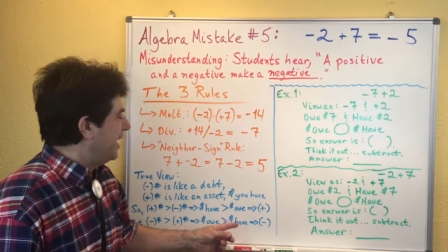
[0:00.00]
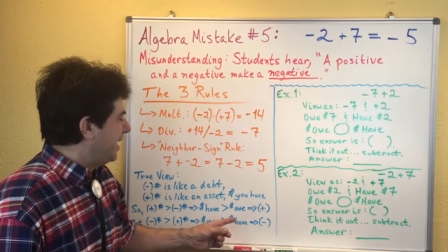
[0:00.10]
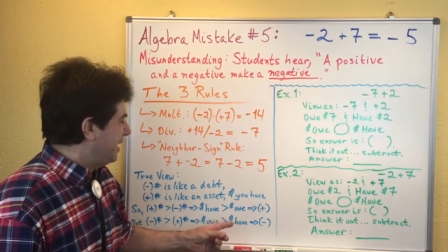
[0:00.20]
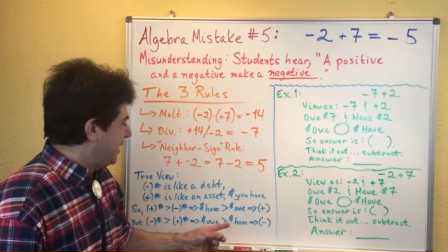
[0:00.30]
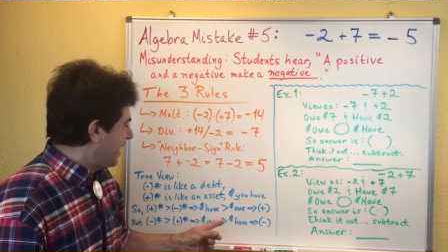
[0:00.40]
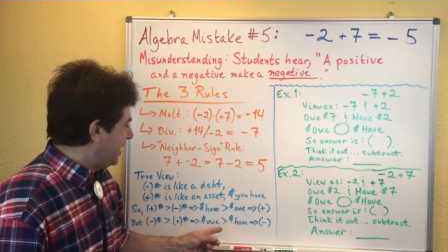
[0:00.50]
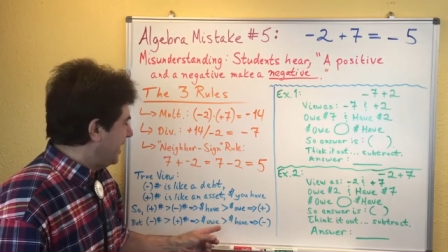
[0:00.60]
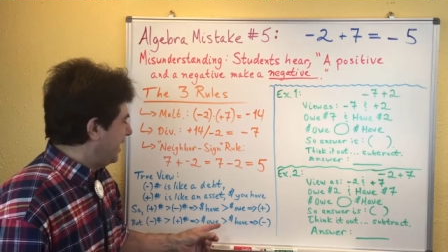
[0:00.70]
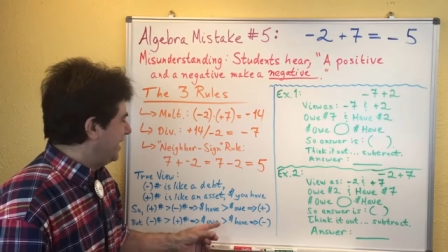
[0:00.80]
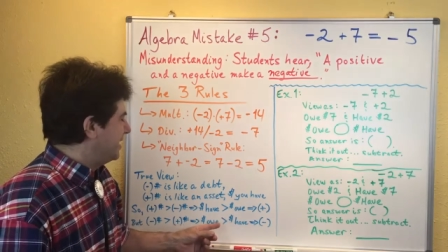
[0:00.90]
And in that
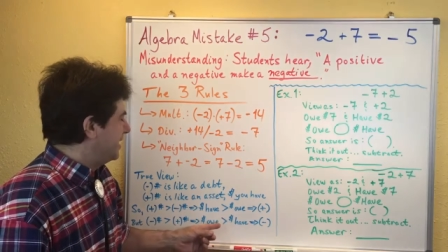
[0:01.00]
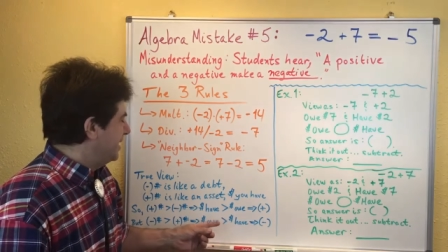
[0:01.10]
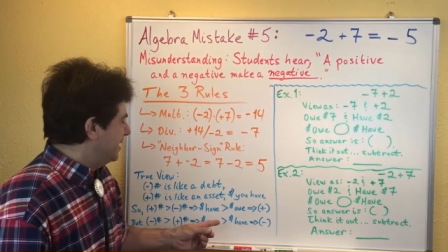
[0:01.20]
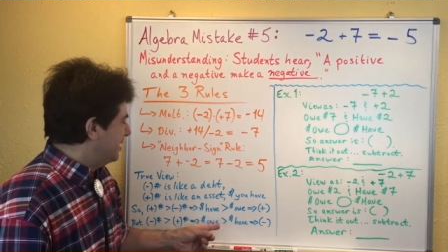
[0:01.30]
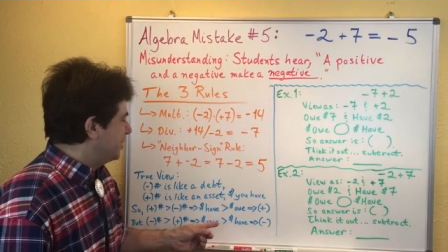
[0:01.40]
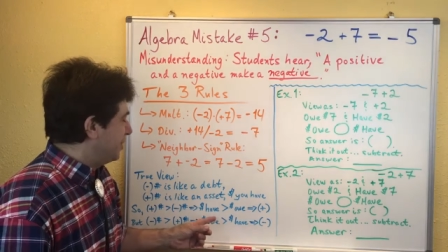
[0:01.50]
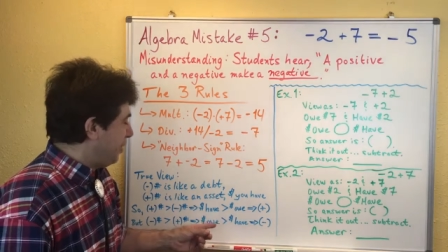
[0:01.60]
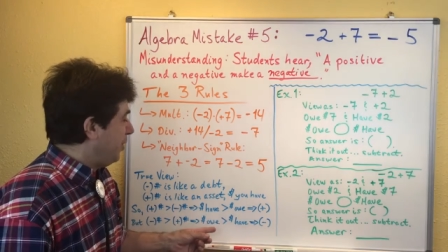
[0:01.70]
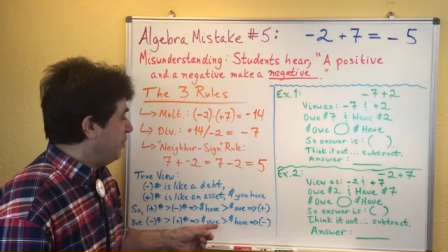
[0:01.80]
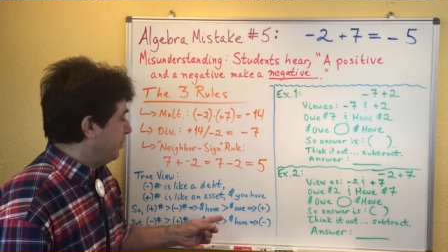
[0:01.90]
case, since you
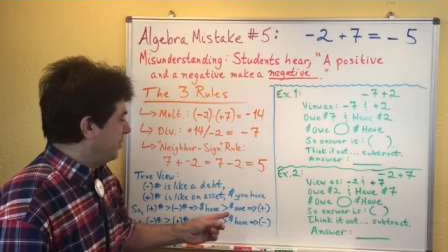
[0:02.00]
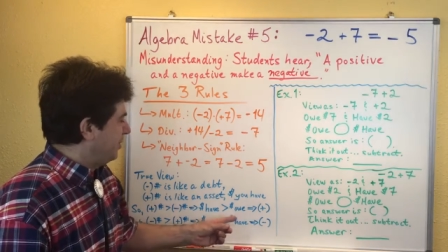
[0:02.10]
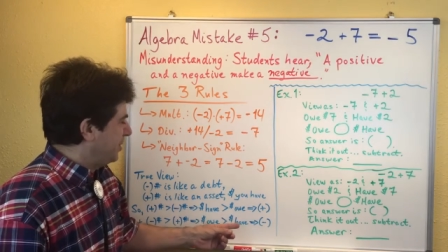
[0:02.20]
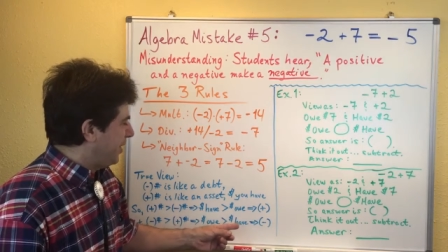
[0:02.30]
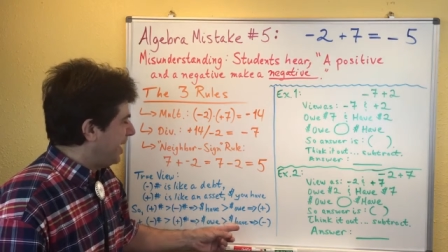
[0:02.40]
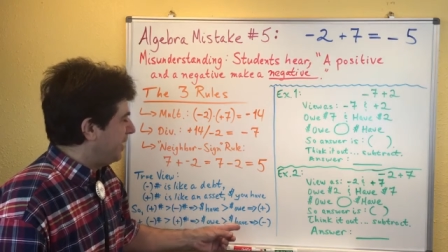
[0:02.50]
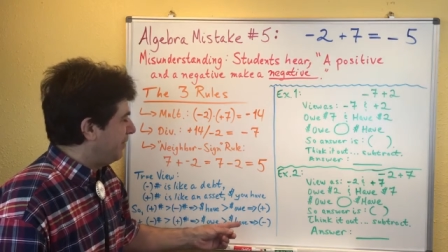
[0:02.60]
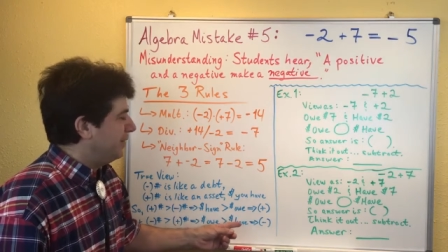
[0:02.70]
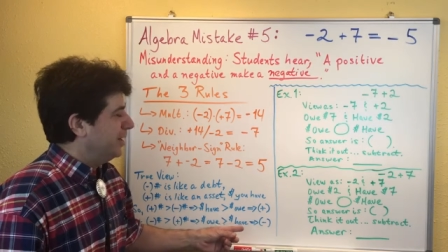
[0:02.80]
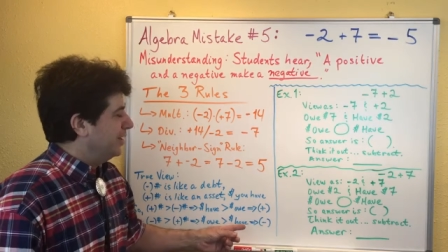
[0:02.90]
owe more than you
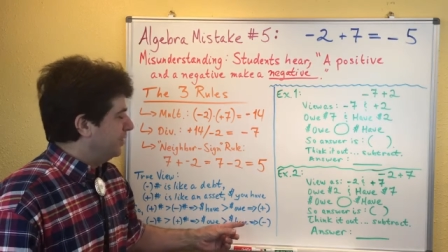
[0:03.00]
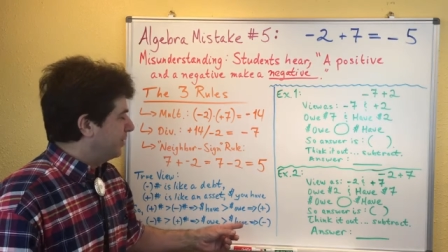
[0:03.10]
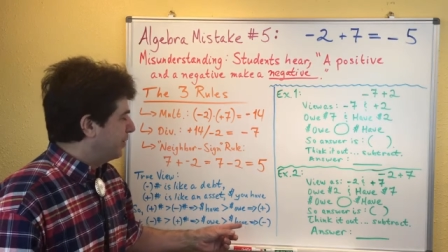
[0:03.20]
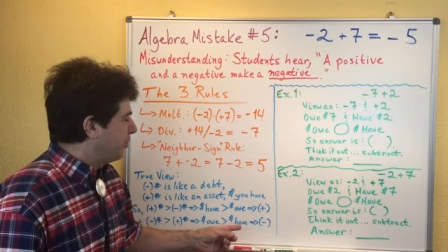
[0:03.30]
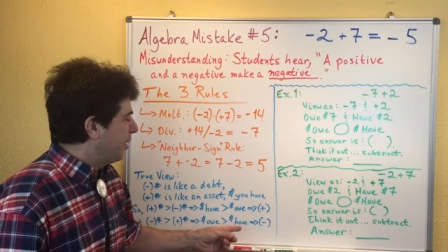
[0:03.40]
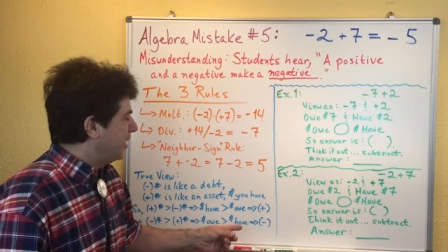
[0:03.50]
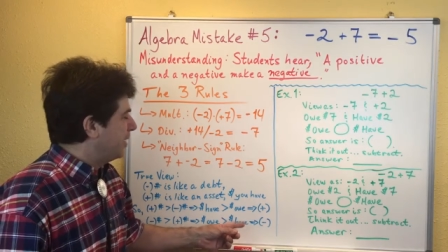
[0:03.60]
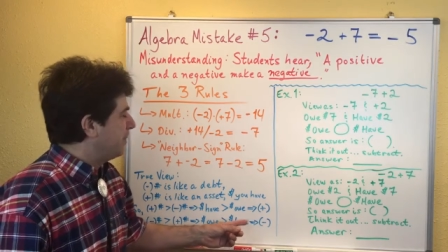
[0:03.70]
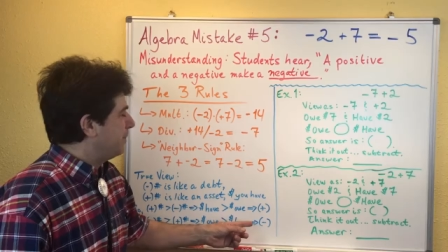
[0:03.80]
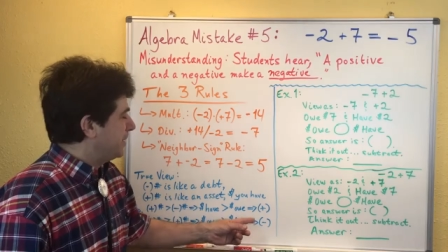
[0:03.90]
have, you're going to wind
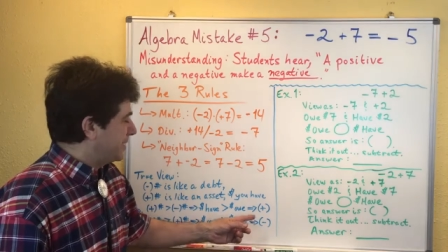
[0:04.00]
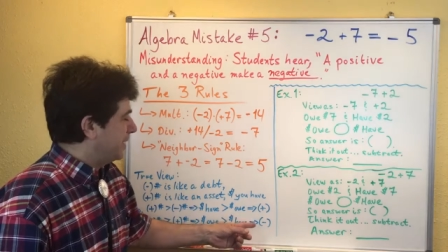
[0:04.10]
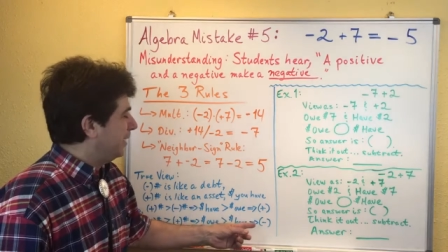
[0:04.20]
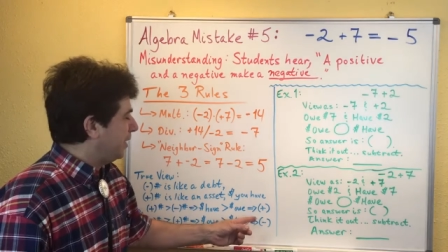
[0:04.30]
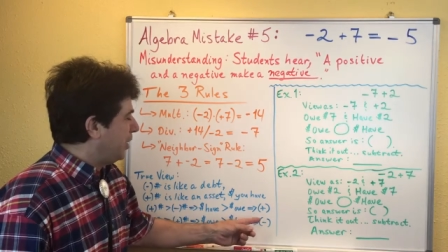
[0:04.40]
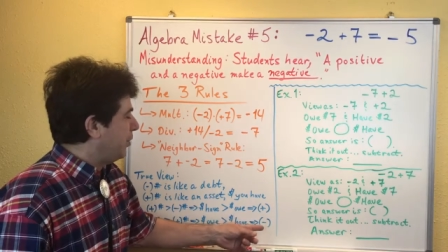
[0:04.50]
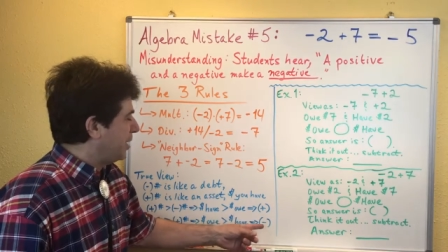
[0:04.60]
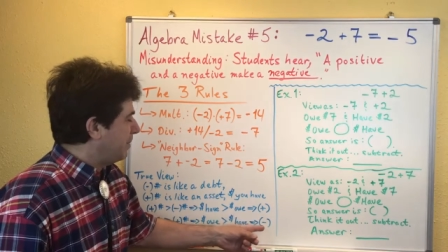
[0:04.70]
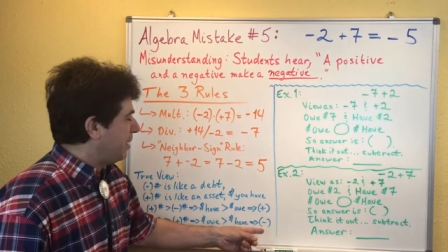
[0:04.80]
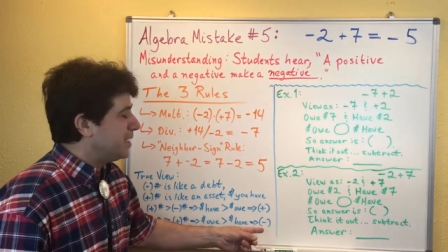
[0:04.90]
up still
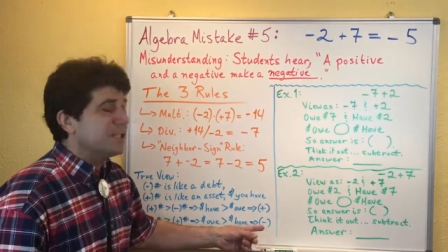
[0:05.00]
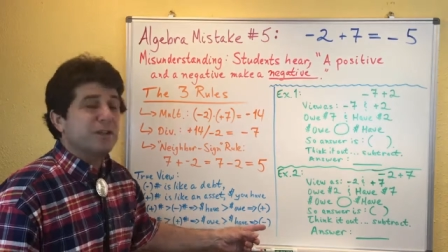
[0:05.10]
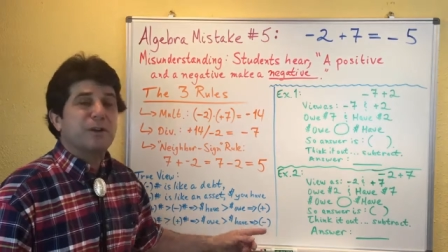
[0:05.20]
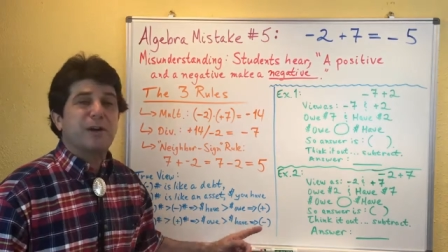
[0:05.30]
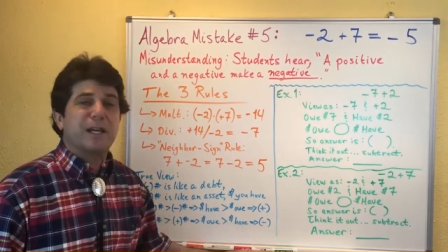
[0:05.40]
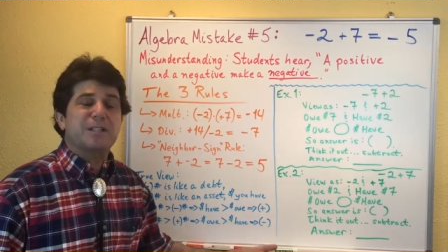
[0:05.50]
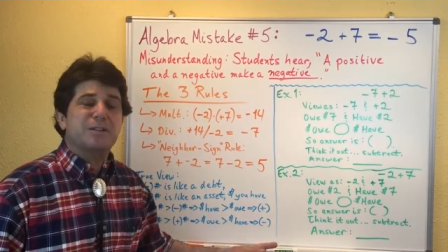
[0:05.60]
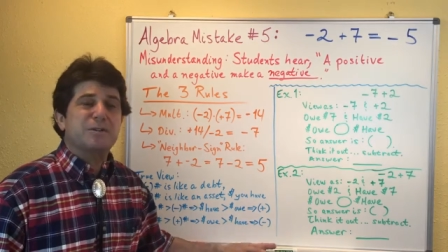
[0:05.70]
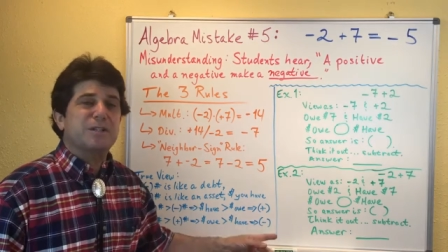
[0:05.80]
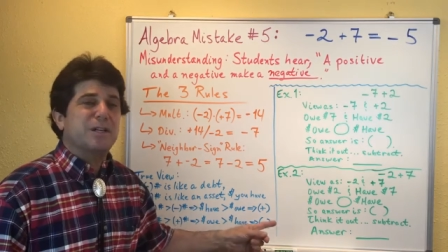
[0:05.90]
owing money, so your
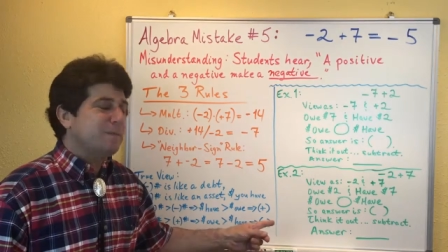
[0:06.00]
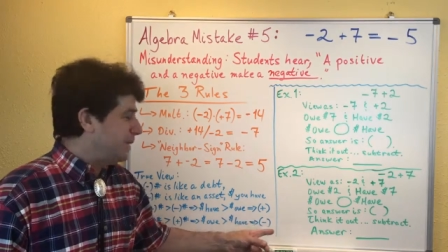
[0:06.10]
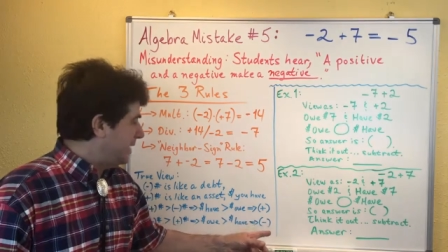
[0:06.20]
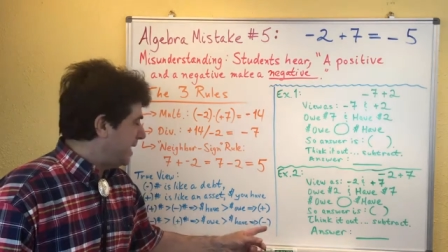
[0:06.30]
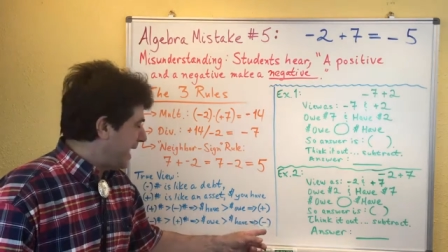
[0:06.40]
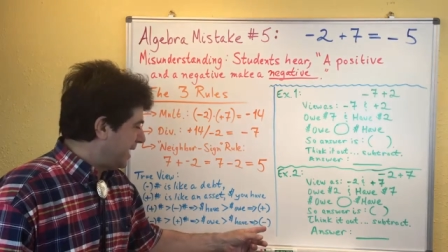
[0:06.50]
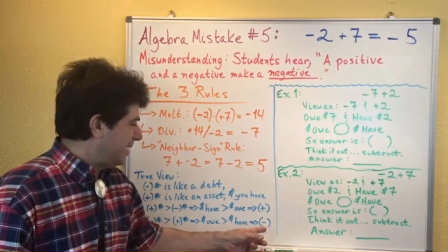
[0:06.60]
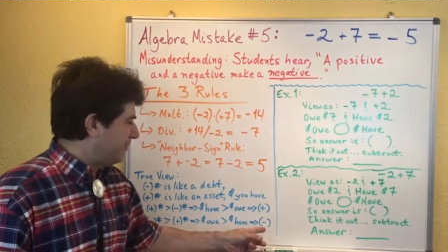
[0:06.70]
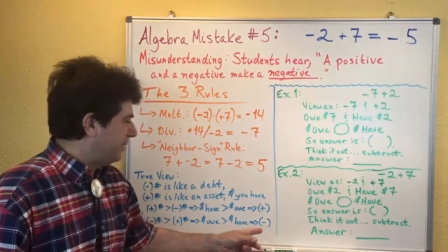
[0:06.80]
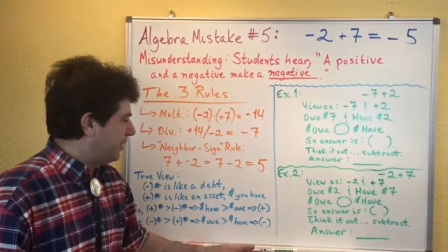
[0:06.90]
answer is going to be
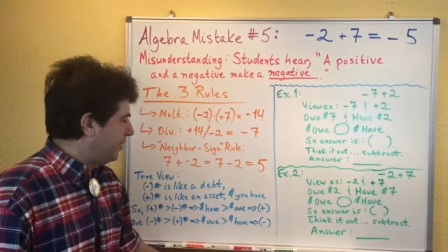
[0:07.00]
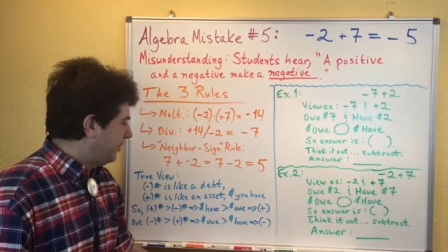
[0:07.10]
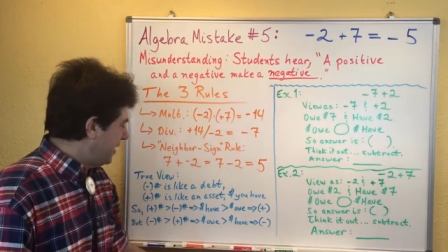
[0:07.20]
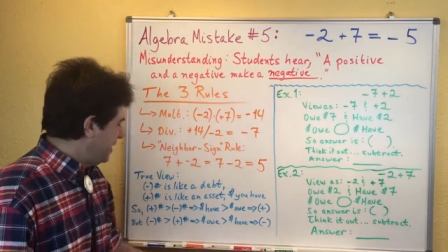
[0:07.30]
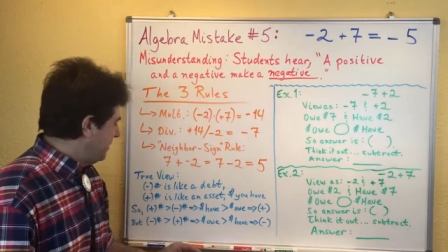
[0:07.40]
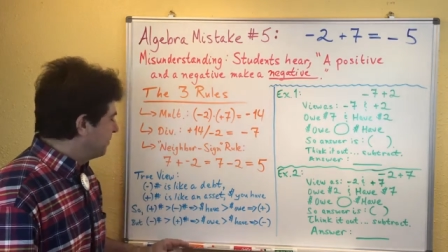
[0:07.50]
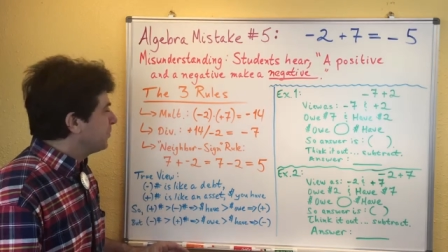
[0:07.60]
negative. All right?